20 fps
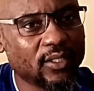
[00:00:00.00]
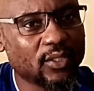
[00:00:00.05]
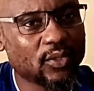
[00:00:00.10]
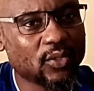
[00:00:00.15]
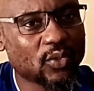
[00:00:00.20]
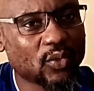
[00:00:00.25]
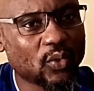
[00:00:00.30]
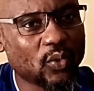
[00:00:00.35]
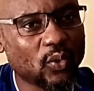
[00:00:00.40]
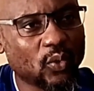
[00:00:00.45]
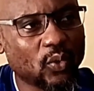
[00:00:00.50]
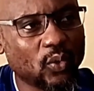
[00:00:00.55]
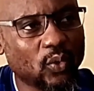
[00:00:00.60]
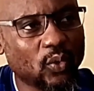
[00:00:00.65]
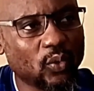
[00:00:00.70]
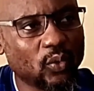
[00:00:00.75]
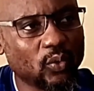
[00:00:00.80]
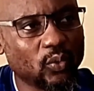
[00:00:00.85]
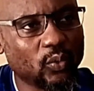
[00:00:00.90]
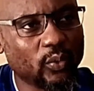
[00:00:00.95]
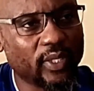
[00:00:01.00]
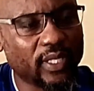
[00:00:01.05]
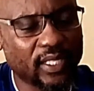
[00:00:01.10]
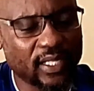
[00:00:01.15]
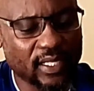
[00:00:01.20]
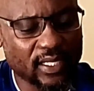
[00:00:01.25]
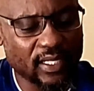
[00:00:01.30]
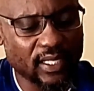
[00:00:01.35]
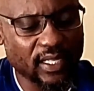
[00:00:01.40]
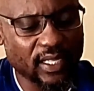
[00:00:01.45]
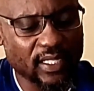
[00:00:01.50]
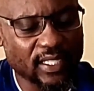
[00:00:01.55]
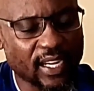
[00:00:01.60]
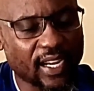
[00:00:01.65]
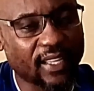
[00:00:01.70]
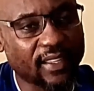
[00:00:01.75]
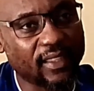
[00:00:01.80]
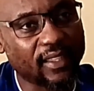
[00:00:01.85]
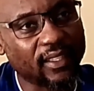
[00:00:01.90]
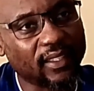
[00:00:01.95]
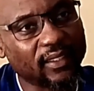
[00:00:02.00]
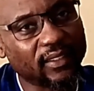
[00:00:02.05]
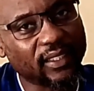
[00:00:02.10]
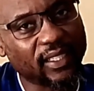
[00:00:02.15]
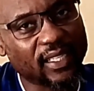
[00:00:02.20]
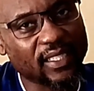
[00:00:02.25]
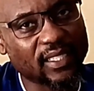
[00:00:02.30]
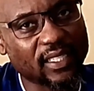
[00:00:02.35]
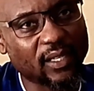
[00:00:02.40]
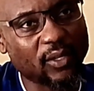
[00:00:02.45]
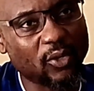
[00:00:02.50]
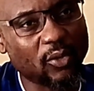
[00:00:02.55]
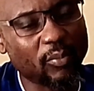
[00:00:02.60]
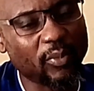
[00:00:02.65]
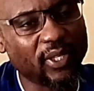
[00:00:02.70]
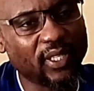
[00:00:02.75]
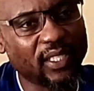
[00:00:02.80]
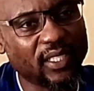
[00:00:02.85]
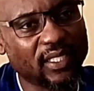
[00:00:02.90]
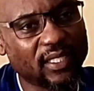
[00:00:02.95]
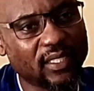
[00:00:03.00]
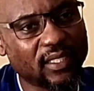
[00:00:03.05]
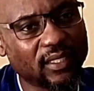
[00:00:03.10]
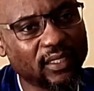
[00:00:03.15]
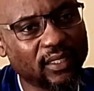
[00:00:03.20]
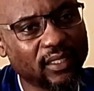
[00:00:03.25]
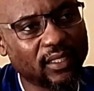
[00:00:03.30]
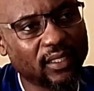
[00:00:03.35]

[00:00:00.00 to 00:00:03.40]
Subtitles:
so we need each other as a community